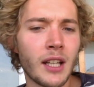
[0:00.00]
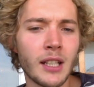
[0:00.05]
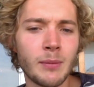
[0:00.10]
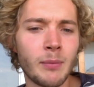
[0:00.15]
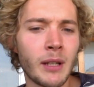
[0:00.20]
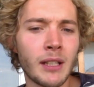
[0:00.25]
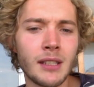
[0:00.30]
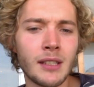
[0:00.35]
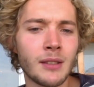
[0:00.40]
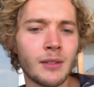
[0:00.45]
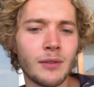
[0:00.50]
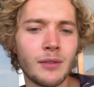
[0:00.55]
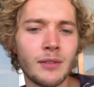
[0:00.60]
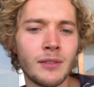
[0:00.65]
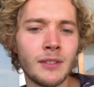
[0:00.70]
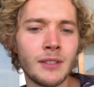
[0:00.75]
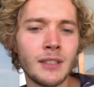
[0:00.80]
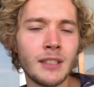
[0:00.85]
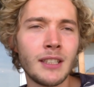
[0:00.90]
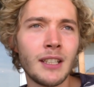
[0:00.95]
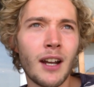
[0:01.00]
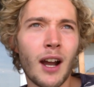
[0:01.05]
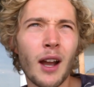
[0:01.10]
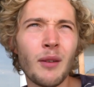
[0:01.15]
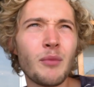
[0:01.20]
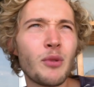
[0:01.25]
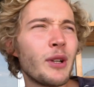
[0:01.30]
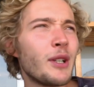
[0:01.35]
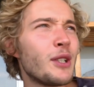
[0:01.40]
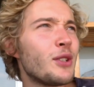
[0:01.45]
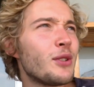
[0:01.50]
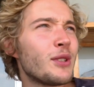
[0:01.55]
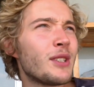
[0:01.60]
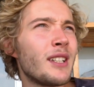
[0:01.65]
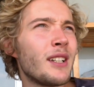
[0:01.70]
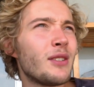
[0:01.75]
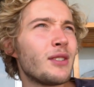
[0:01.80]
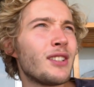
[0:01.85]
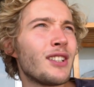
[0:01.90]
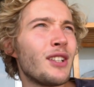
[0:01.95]
expensive. I'm pretty sure
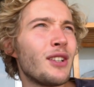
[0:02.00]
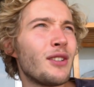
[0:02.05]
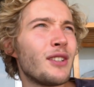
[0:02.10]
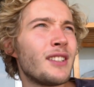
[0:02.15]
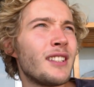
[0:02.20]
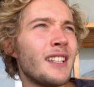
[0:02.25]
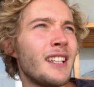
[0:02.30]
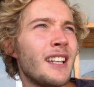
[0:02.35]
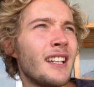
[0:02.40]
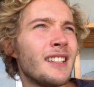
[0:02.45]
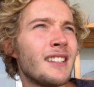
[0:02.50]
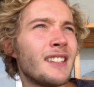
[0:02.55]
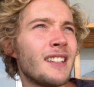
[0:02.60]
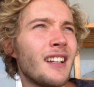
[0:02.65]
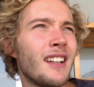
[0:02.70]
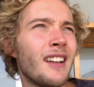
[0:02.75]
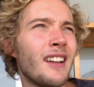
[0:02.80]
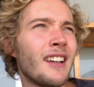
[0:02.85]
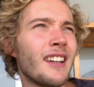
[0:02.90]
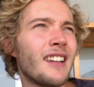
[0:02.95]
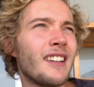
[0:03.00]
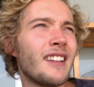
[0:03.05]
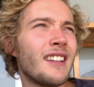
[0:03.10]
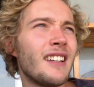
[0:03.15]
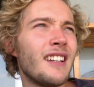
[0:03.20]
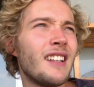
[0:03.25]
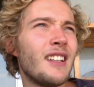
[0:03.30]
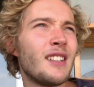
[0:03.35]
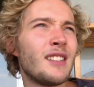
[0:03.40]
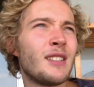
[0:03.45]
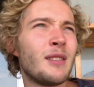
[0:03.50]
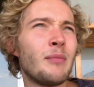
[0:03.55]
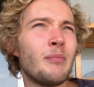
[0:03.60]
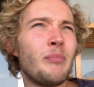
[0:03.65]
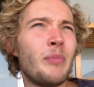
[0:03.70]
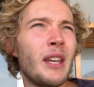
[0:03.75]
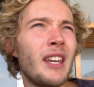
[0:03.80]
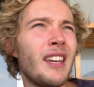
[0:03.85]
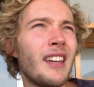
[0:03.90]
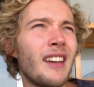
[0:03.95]
snail security is like some
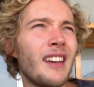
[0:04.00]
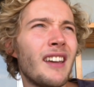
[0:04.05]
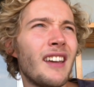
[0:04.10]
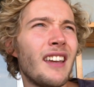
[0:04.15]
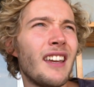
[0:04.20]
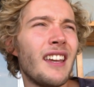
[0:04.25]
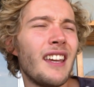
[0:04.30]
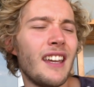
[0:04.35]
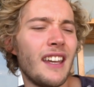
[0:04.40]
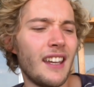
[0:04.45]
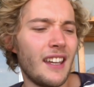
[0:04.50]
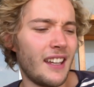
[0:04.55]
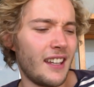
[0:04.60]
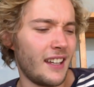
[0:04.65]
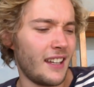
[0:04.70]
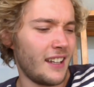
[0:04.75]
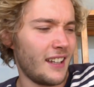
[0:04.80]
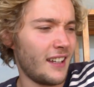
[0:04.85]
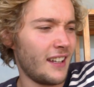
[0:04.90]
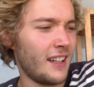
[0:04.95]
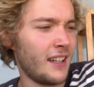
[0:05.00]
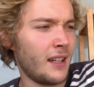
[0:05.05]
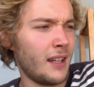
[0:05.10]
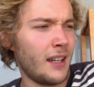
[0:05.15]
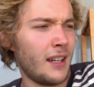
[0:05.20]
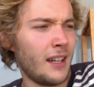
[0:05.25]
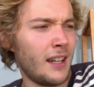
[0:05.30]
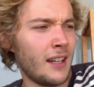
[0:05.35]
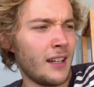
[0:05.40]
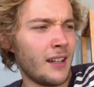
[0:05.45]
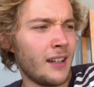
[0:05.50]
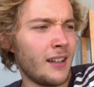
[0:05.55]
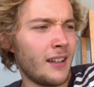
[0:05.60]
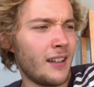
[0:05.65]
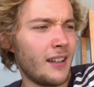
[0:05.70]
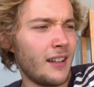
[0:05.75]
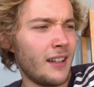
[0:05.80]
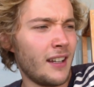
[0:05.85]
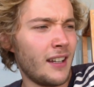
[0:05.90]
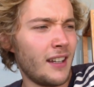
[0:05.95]
beer in a
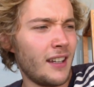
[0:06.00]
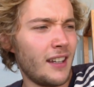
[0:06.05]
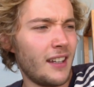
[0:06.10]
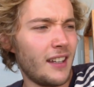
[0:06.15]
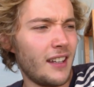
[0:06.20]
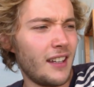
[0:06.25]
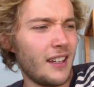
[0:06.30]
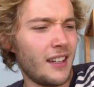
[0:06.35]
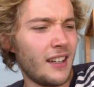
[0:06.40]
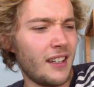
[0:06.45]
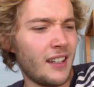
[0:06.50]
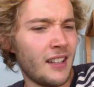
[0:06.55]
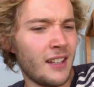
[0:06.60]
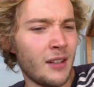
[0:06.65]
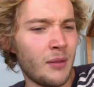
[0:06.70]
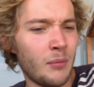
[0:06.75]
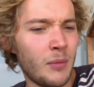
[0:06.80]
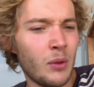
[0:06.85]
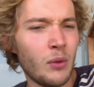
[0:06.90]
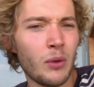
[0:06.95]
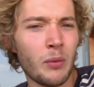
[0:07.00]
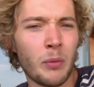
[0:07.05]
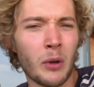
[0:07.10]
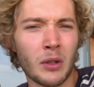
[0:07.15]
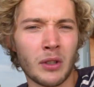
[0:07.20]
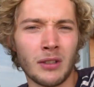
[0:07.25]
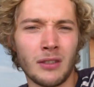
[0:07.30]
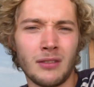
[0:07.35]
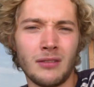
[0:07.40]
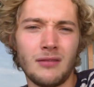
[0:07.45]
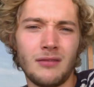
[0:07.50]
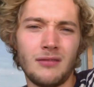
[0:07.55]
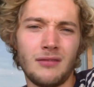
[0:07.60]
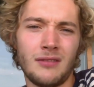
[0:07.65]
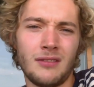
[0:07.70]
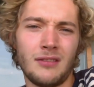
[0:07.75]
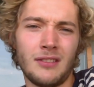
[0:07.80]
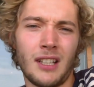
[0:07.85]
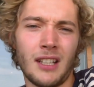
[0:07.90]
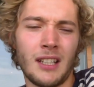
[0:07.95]
milk bottle,
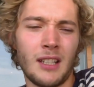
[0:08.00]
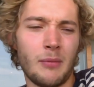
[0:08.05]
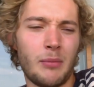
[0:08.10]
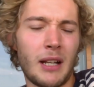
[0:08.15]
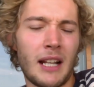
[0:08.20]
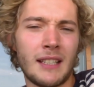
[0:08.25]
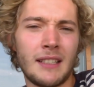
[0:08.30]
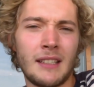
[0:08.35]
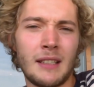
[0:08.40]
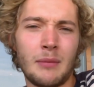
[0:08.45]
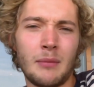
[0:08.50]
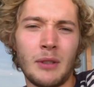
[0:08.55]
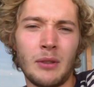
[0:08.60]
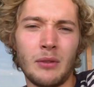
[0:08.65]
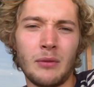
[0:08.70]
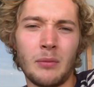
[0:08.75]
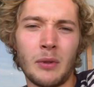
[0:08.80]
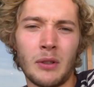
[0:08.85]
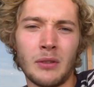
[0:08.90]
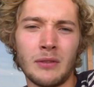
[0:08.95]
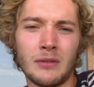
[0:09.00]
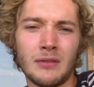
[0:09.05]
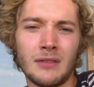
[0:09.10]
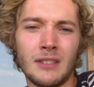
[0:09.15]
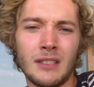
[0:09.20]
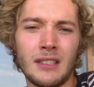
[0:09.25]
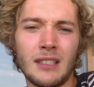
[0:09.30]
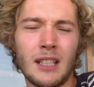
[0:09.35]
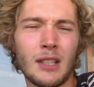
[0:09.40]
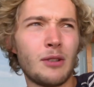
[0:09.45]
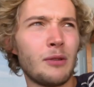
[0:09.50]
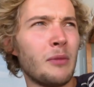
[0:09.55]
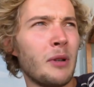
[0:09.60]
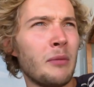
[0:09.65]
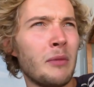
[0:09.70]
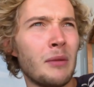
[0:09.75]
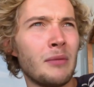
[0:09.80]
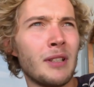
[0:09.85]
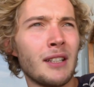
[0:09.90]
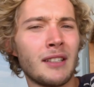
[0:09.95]
like in a plastic milk bottle. That's what my
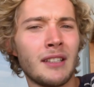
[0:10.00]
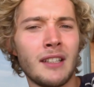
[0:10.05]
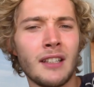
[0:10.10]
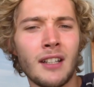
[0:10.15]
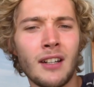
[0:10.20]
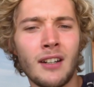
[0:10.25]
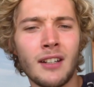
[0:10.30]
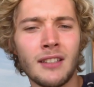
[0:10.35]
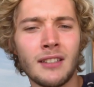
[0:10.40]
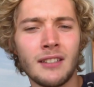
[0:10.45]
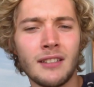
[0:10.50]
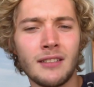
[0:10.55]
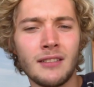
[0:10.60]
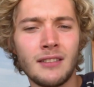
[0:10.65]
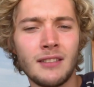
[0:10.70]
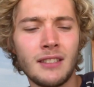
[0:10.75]
mum does in the garden.